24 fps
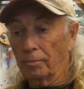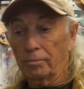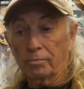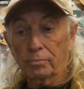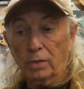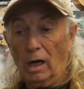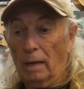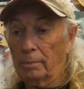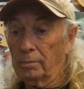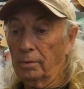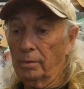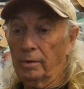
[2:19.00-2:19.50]

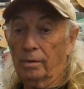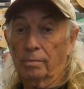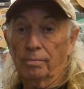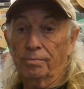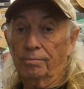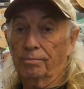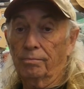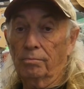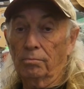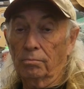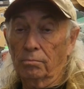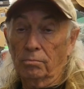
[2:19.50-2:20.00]
probably
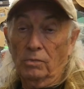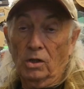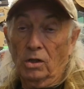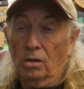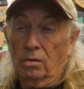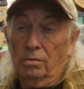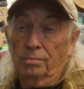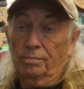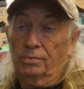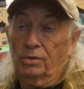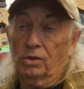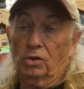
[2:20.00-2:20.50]
you
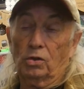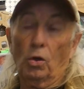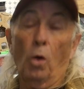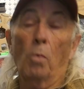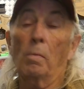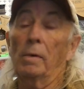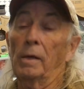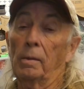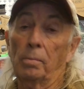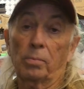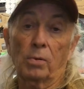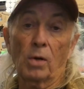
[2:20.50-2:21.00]
know so
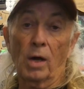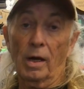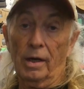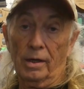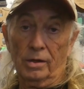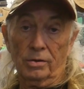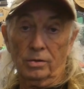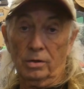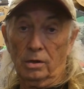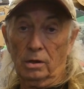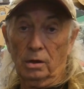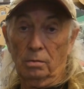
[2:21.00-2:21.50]
many
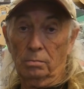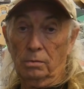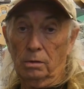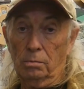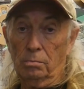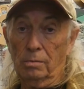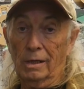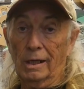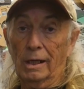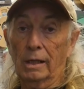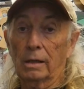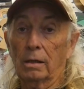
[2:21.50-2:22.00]
products that can be
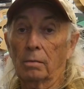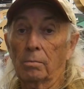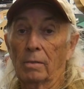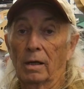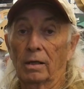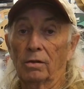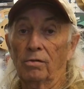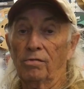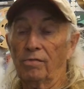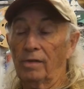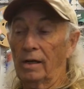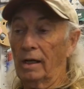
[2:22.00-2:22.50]
made and
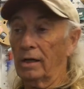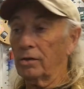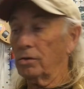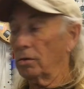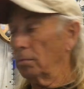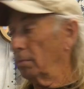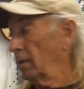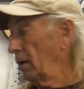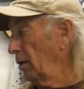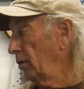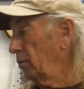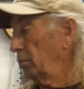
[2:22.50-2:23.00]

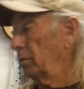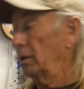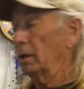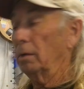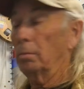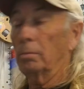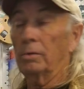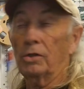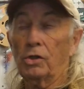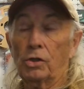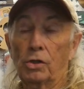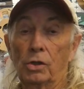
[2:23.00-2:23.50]
manufactured by
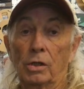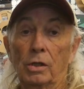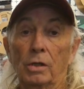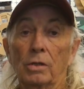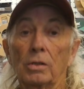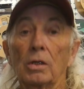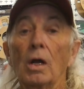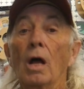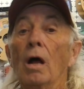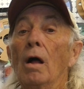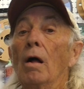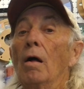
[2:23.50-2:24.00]
3D
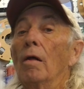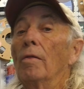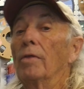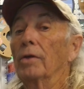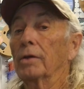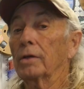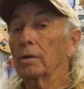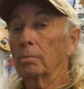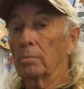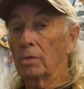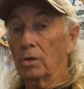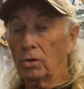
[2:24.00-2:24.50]
machines
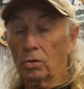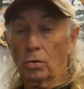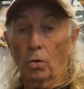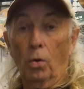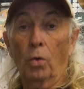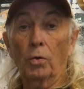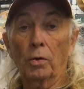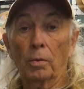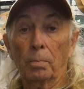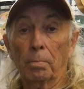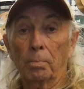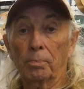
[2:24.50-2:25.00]
that can be
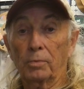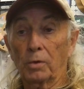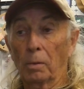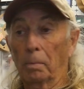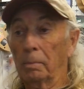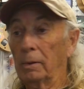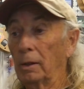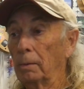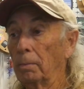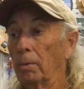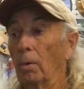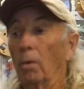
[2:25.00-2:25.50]
sold to,
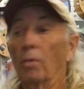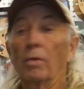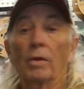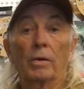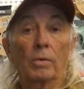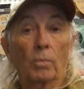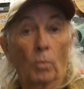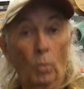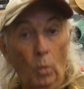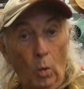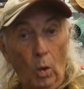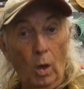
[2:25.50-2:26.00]
people
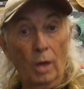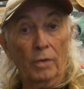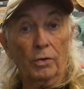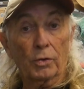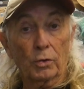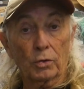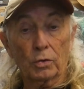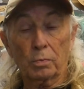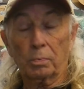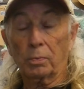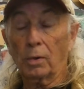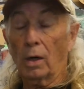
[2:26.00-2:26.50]
that want
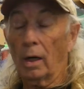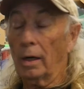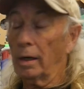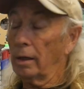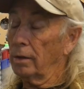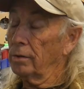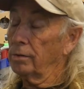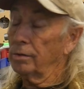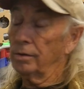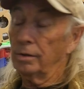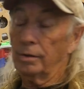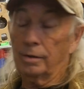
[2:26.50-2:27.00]
those
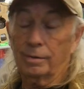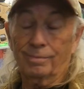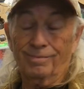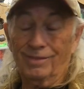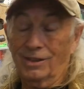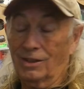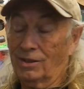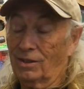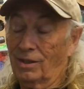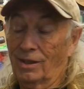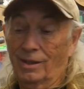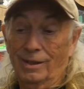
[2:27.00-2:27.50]
products that
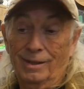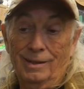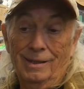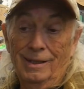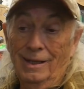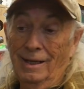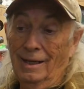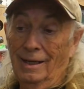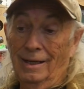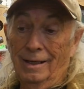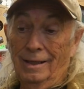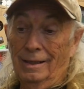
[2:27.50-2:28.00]
it's like
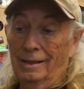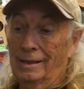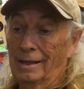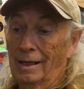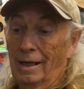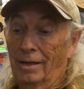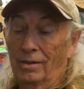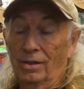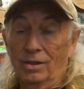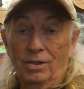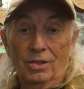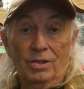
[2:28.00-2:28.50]

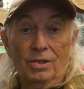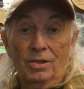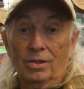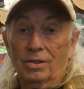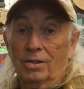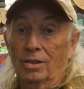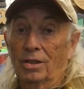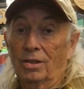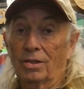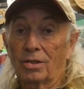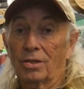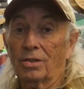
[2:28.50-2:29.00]
yeah this is
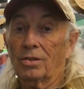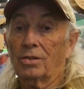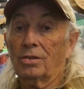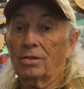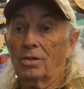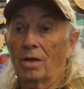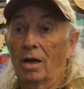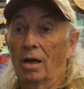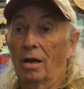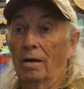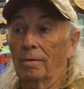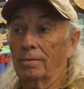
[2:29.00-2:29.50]
this is
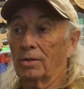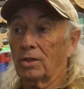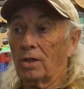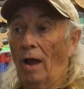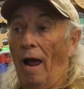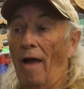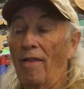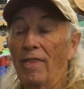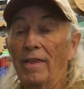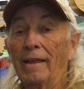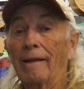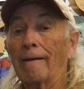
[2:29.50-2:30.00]
uh,
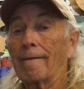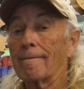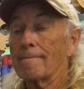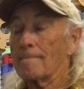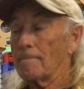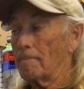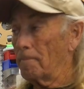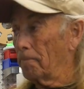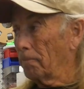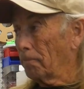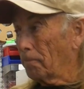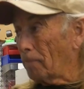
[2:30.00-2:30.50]
I think
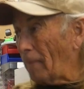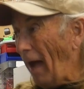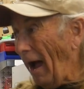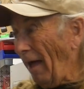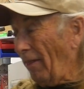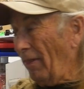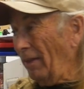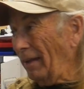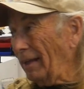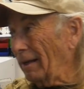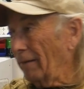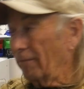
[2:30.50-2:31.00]
I,
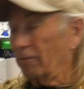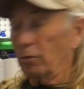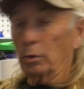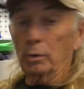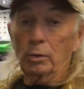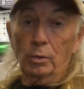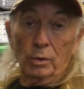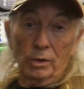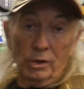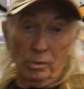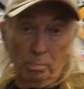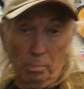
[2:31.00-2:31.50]
think if we
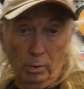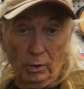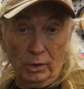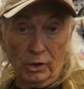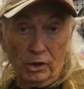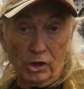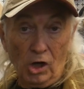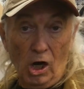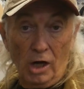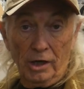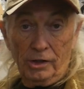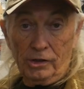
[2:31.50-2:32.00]
were to put
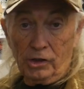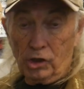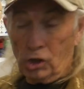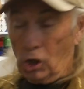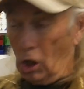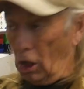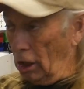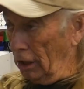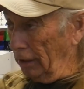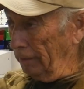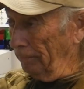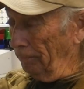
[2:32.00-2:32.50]
it on a
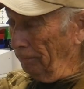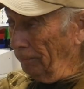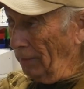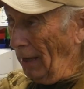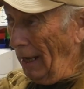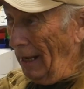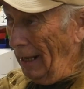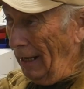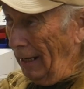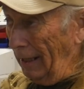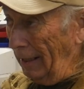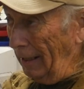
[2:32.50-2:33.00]
chart
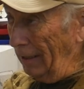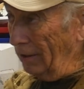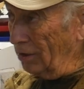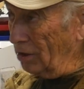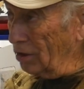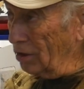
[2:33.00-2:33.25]
it's